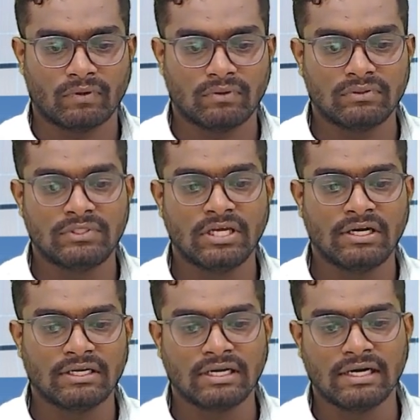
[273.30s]

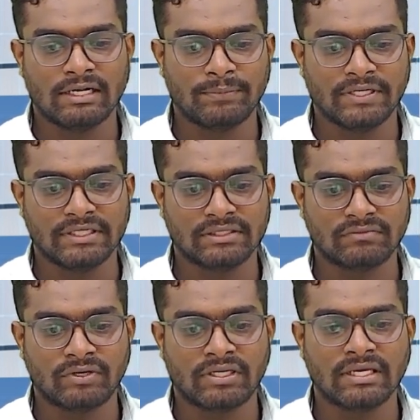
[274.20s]
Theoretical underpinnings.
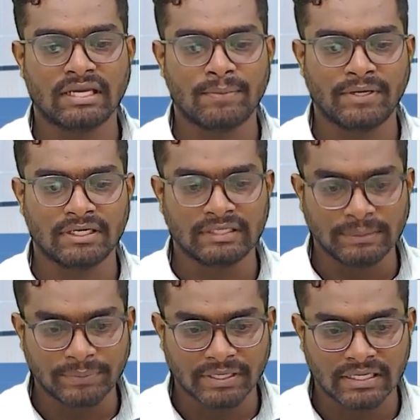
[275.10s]
Working capital
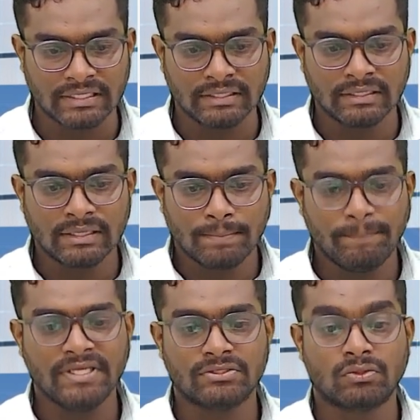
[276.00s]
typically
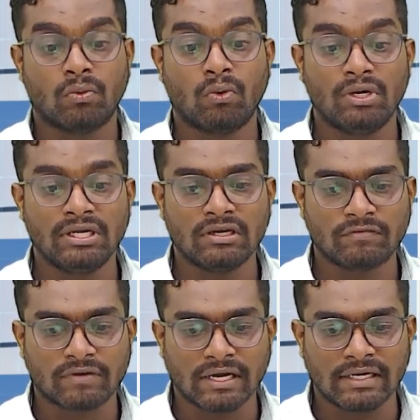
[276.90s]
means holding
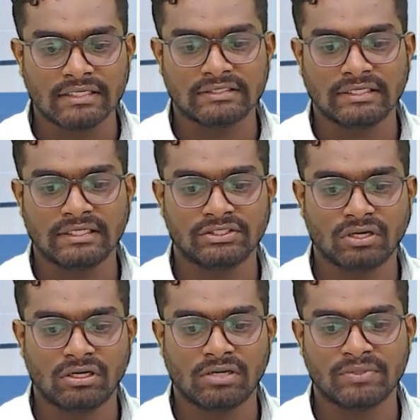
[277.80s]
of current asset and
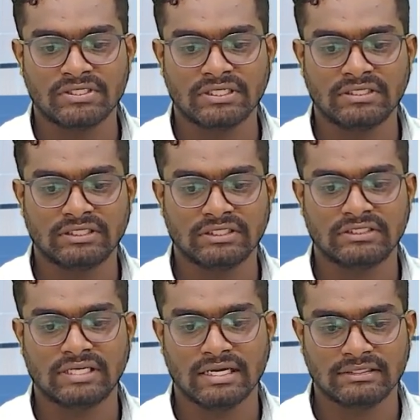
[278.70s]
short-term assets such as
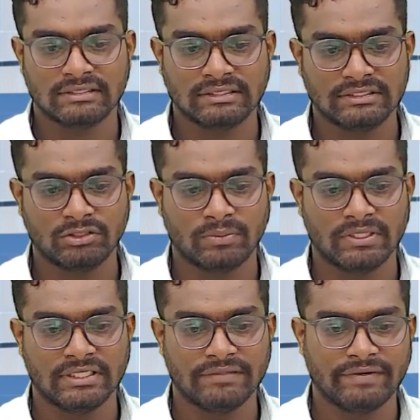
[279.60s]
cash,
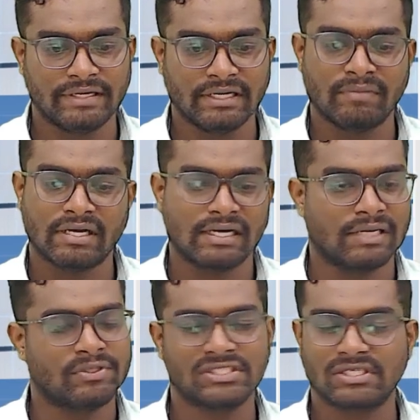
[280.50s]
receivable, inventory and
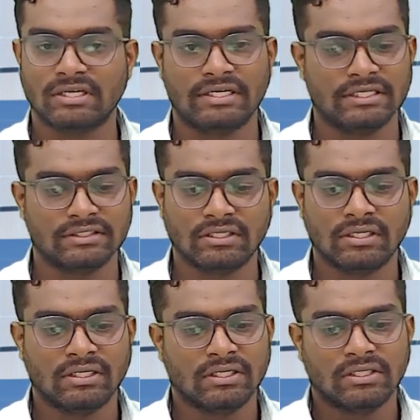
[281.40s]
marketable securities.
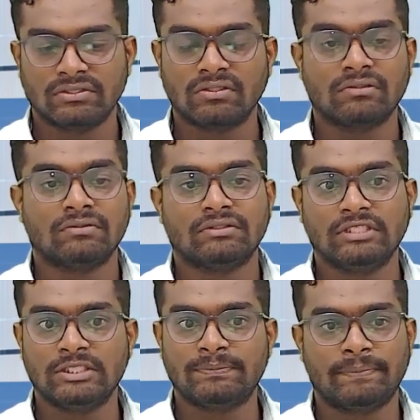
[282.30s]
So
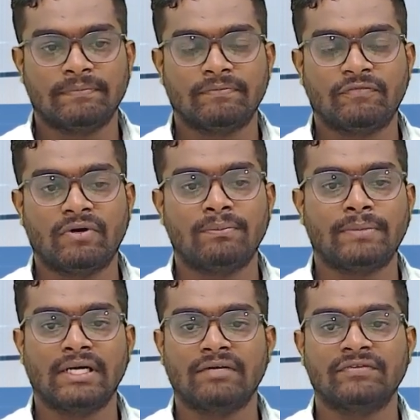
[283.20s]
these form
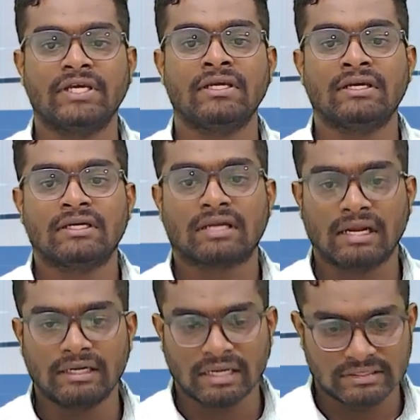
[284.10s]
part of the
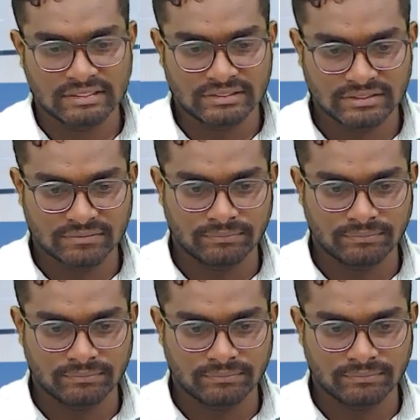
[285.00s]
current assets.